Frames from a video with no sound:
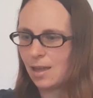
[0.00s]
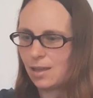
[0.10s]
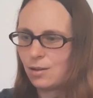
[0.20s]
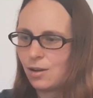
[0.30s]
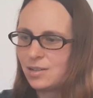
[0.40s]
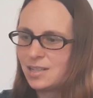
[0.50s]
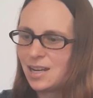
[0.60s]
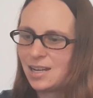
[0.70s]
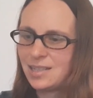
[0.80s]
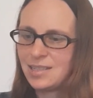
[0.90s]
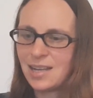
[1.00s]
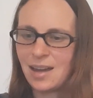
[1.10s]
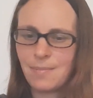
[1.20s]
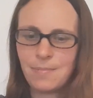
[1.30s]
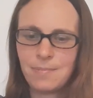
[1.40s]
You're going to need
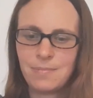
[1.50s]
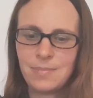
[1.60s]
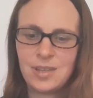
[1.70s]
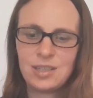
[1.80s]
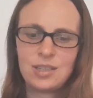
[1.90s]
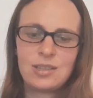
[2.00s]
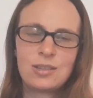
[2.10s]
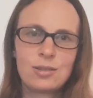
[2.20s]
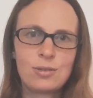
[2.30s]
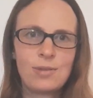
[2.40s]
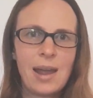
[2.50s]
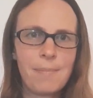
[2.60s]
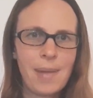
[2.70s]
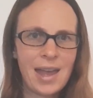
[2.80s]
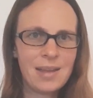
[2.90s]
some scrap
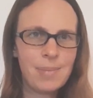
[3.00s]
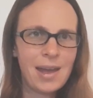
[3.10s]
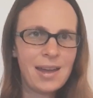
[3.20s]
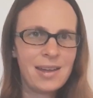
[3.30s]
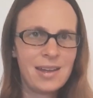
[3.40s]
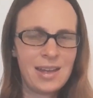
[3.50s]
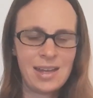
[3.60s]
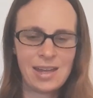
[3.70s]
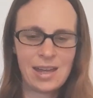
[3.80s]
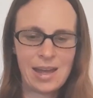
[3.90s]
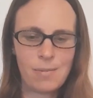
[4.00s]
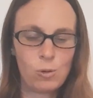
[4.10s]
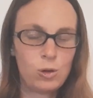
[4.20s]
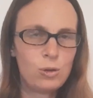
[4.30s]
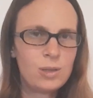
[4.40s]
paper
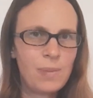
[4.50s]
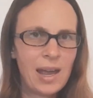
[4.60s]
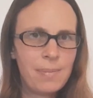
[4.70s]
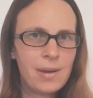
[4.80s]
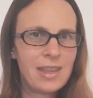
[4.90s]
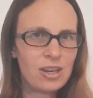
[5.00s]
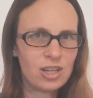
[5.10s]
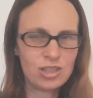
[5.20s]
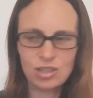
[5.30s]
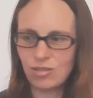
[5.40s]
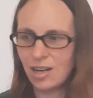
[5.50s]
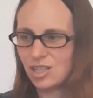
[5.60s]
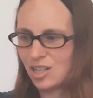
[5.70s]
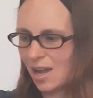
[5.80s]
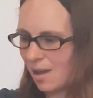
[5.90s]
or newspaper that you can
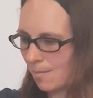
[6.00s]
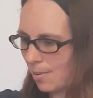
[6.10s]
scrunch up,